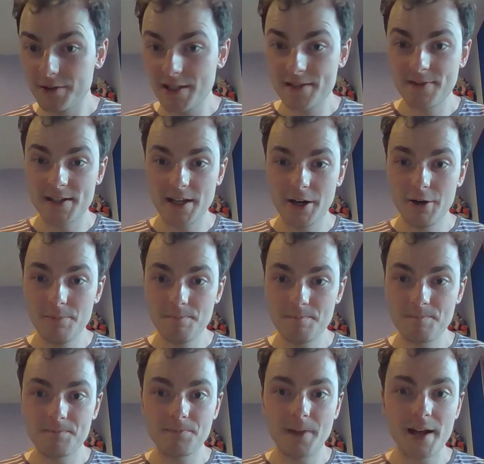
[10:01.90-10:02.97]
video,
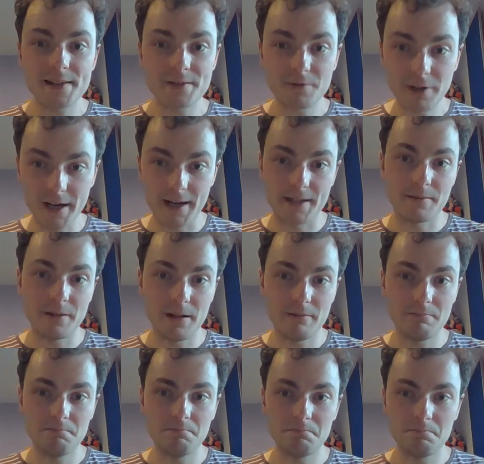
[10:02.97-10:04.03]
that's great.
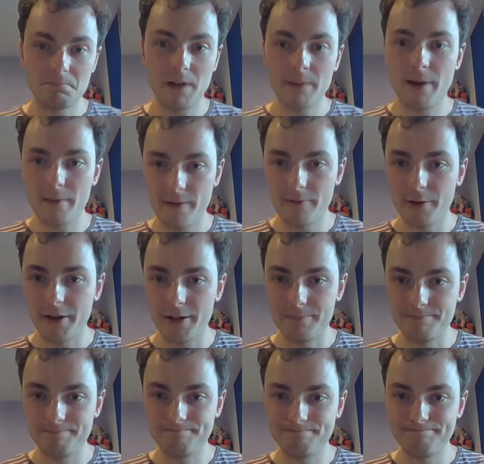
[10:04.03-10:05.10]
I'm happy for
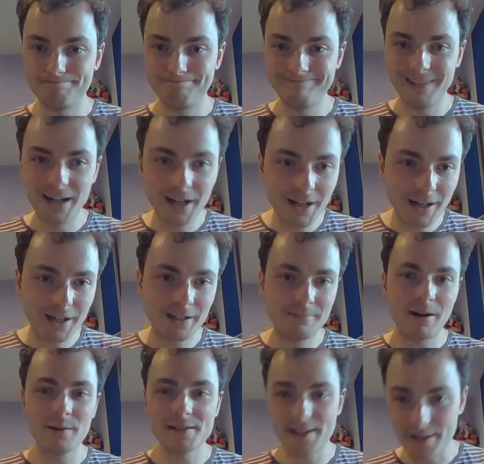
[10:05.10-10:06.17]
you.
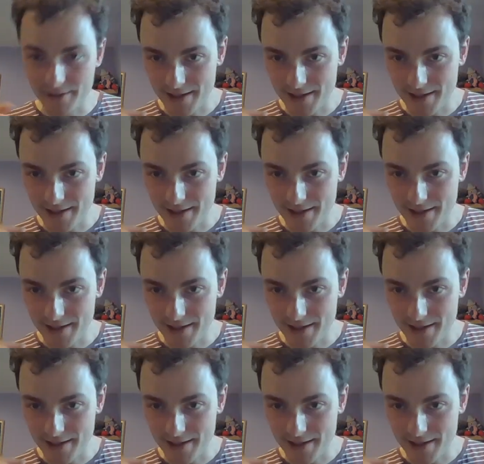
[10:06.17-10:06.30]
I'll see you next